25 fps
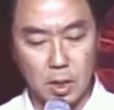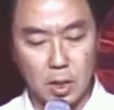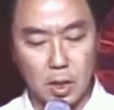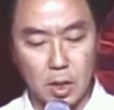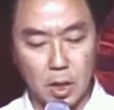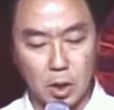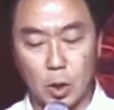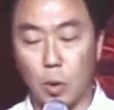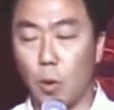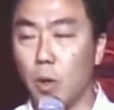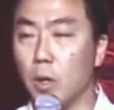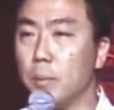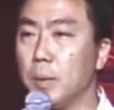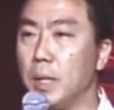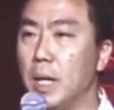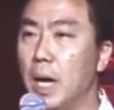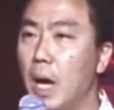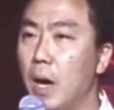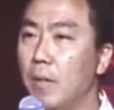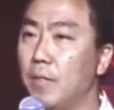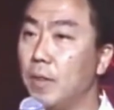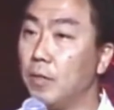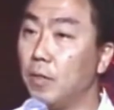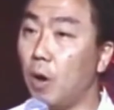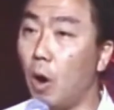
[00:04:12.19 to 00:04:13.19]
So on
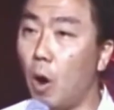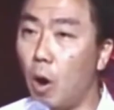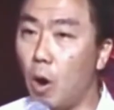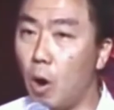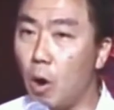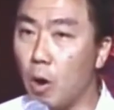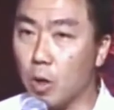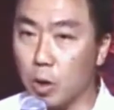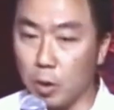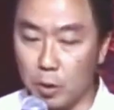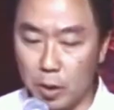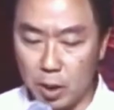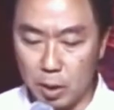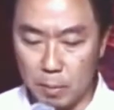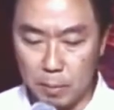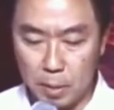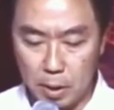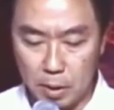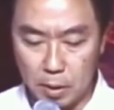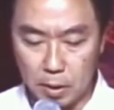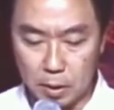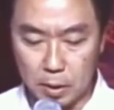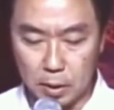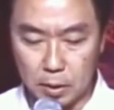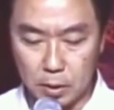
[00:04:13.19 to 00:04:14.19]
behalf of all Korean
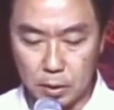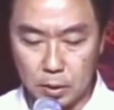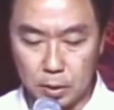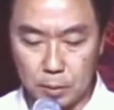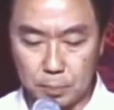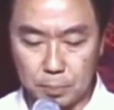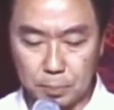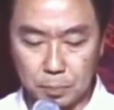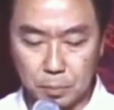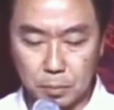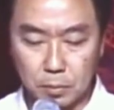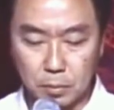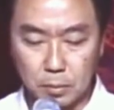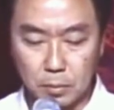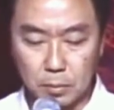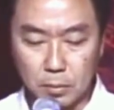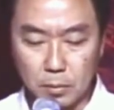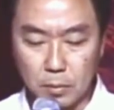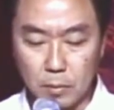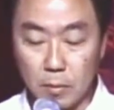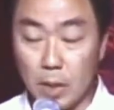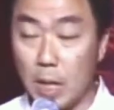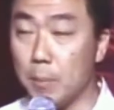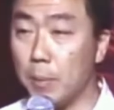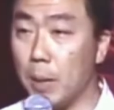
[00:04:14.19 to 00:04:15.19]
Americans,
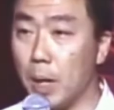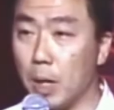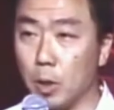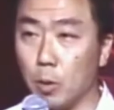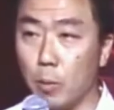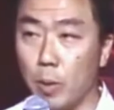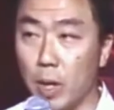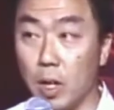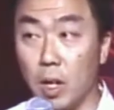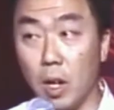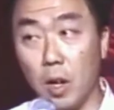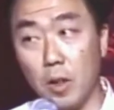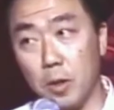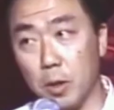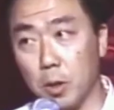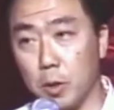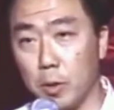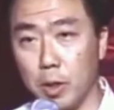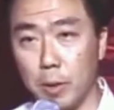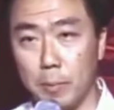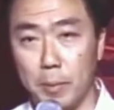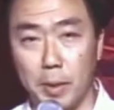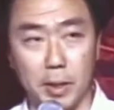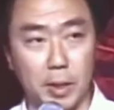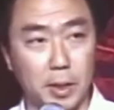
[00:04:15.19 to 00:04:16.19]
and by the way, other
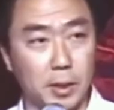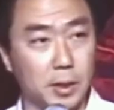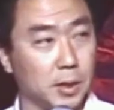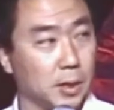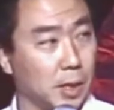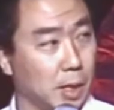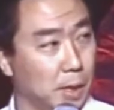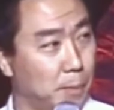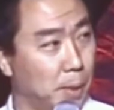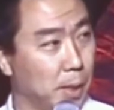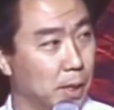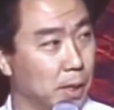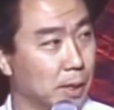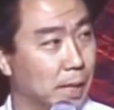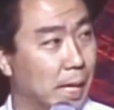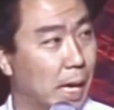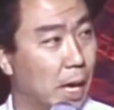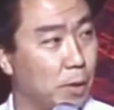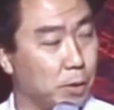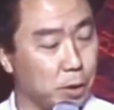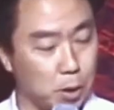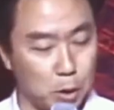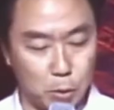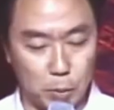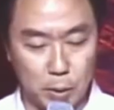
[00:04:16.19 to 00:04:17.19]
Korean Americans can make a
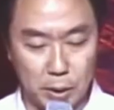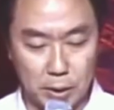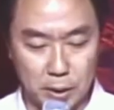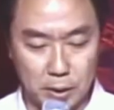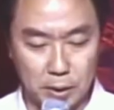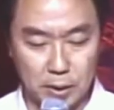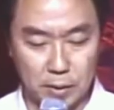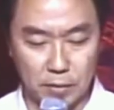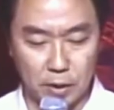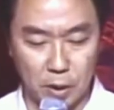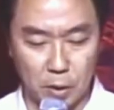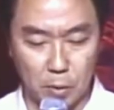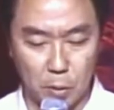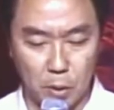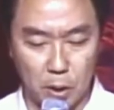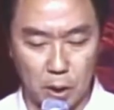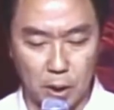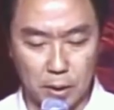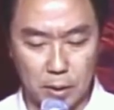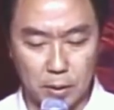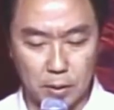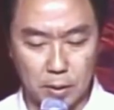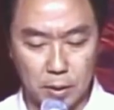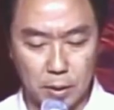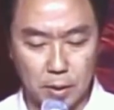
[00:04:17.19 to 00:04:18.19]
counter witness if they
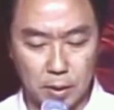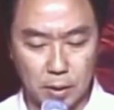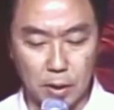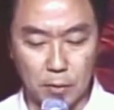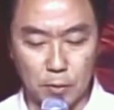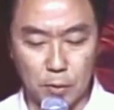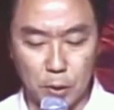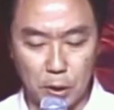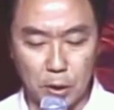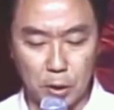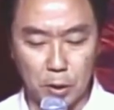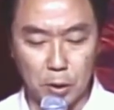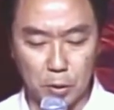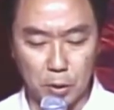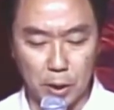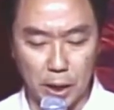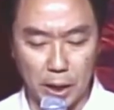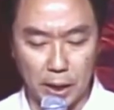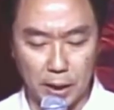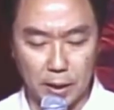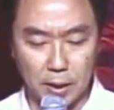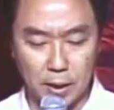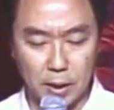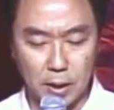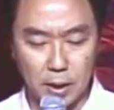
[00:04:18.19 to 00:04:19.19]
want. They're free to do
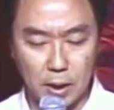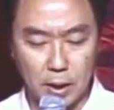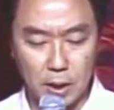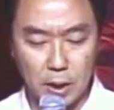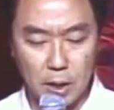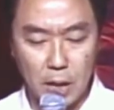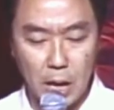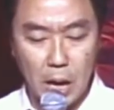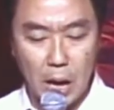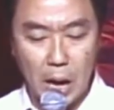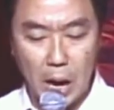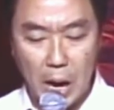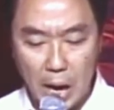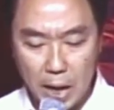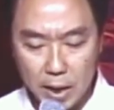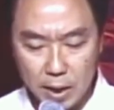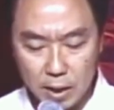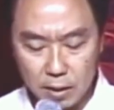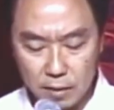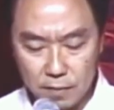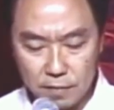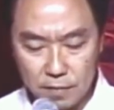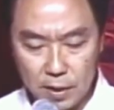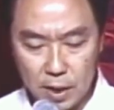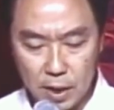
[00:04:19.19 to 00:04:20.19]
that. I
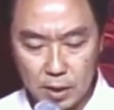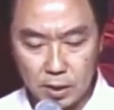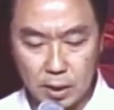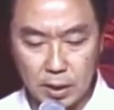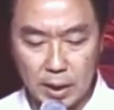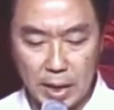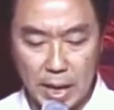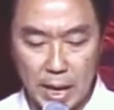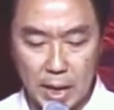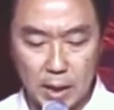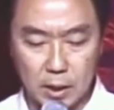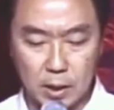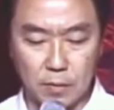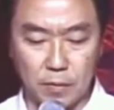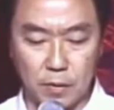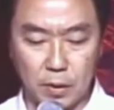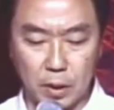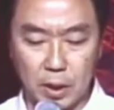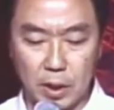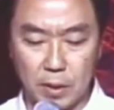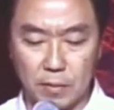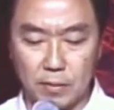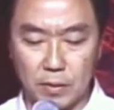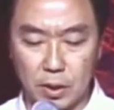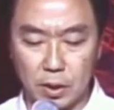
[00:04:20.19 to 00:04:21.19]
confess and ask
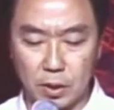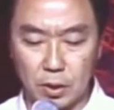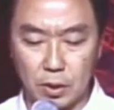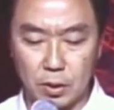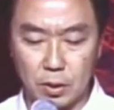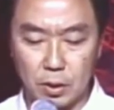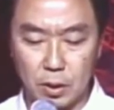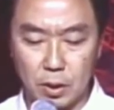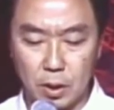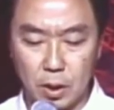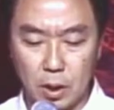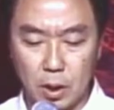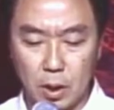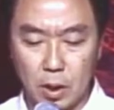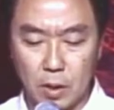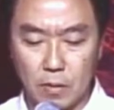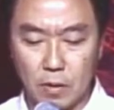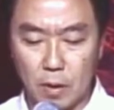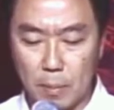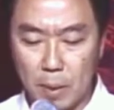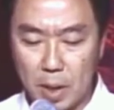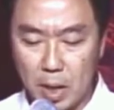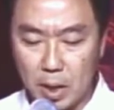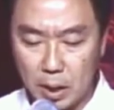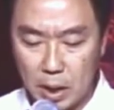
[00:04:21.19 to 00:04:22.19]
forgiveness
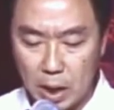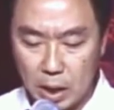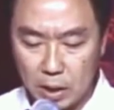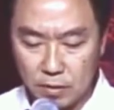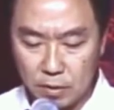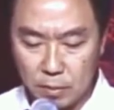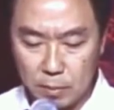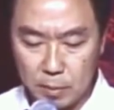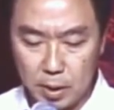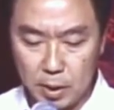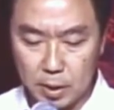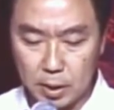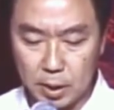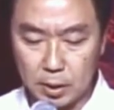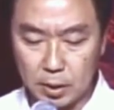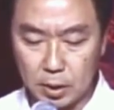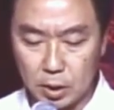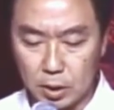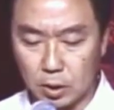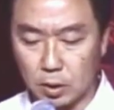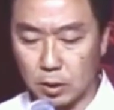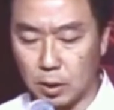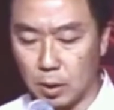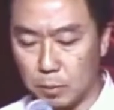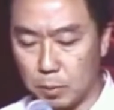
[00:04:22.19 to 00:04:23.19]
from our Native American
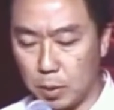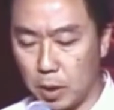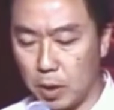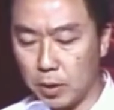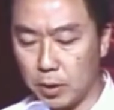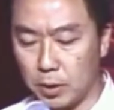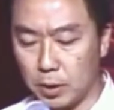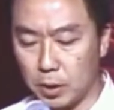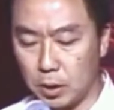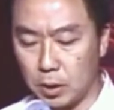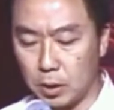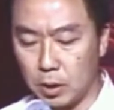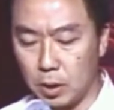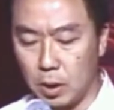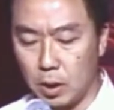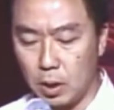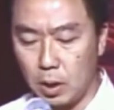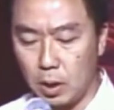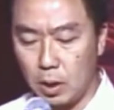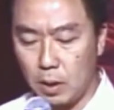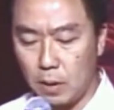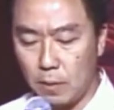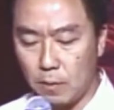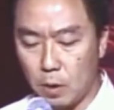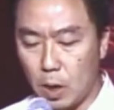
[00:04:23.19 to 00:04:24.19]
sisters and brothers
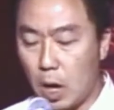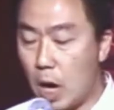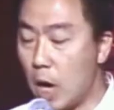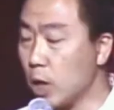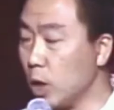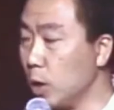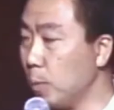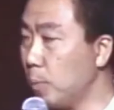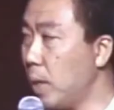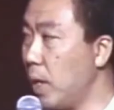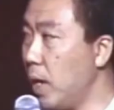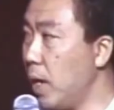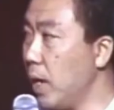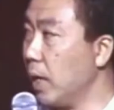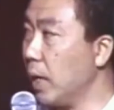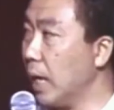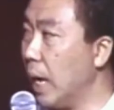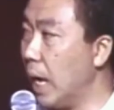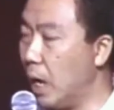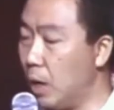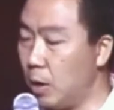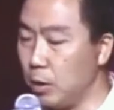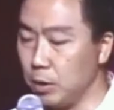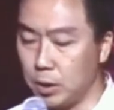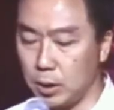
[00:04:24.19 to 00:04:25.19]
for occupying
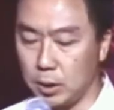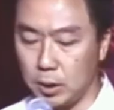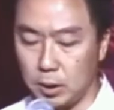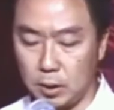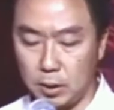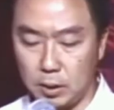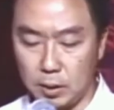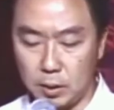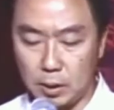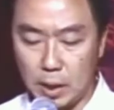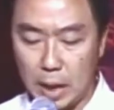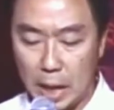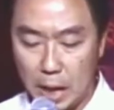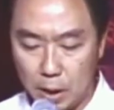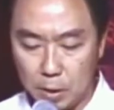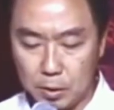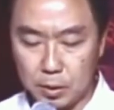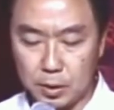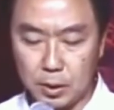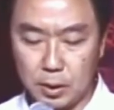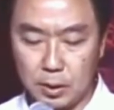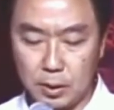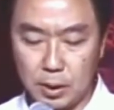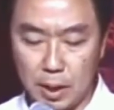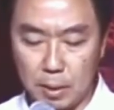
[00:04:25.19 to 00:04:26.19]

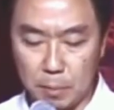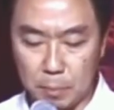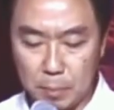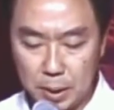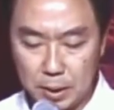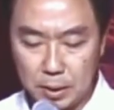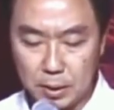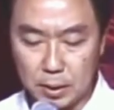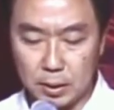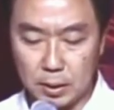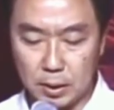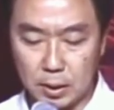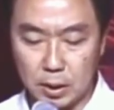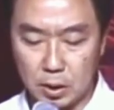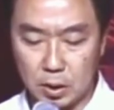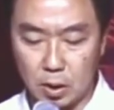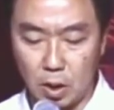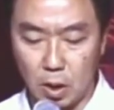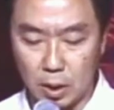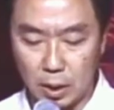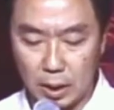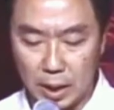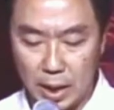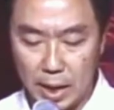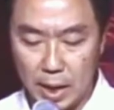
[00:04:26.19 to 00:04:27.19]
houses and businesses
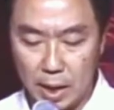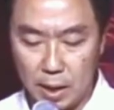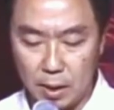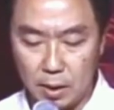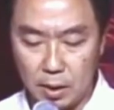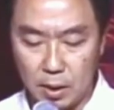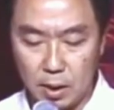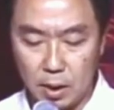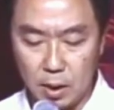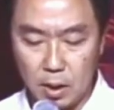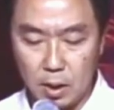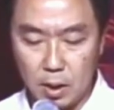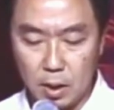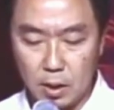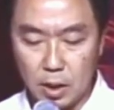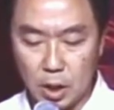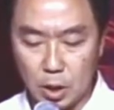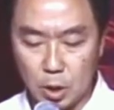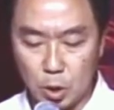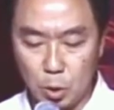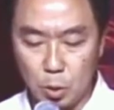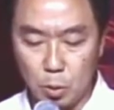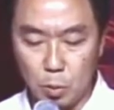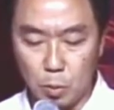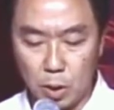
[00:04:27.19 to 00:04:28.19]
on land that
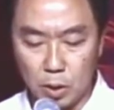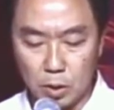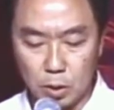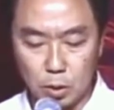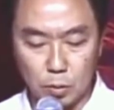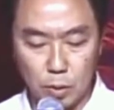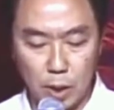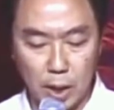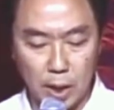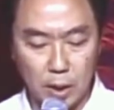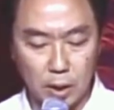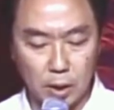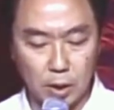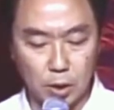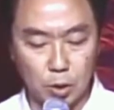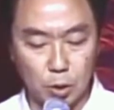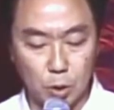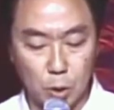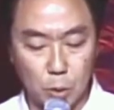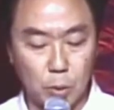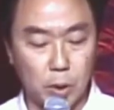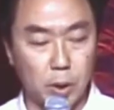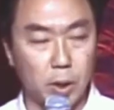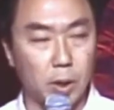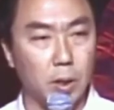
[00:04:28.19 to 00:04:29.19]
you once rightly
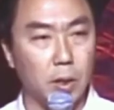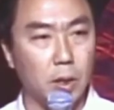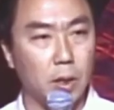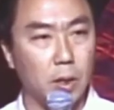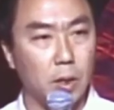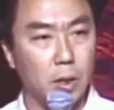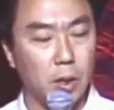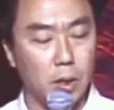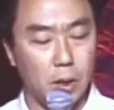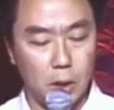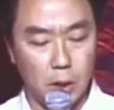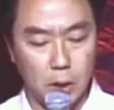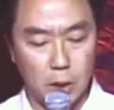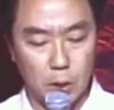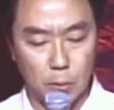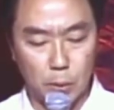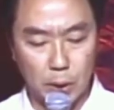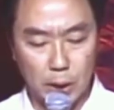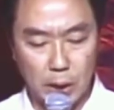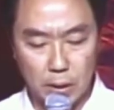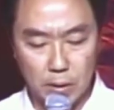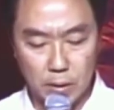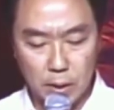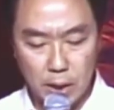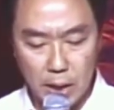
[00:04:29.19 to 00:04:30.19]
stewarded
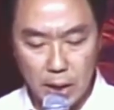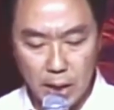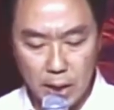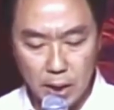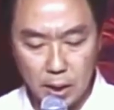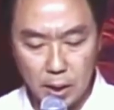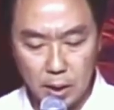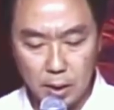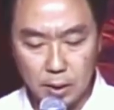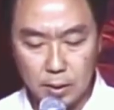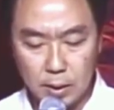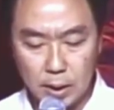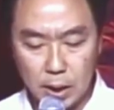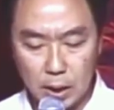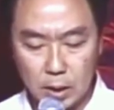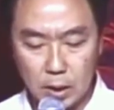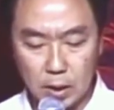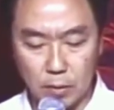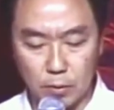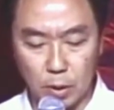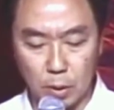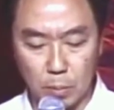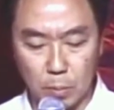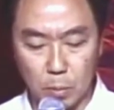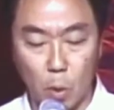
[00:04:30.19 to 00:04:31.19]
without any sense
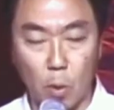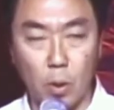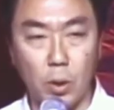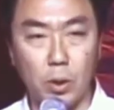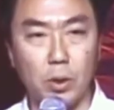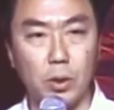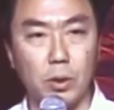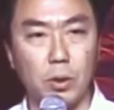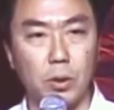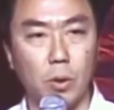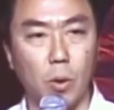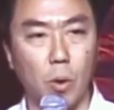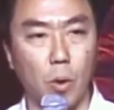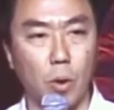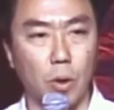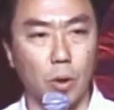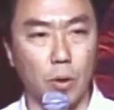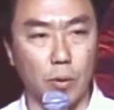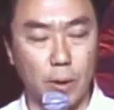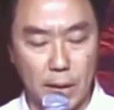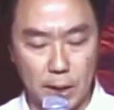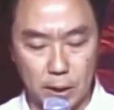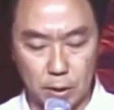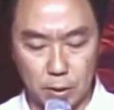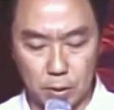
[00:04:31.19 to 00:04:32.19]
of remorse or
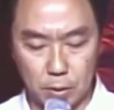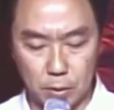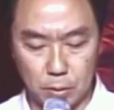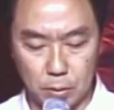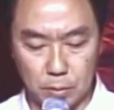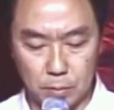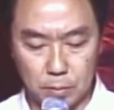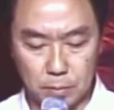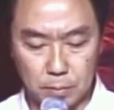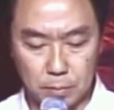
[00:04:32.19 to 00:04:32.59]
gratitude.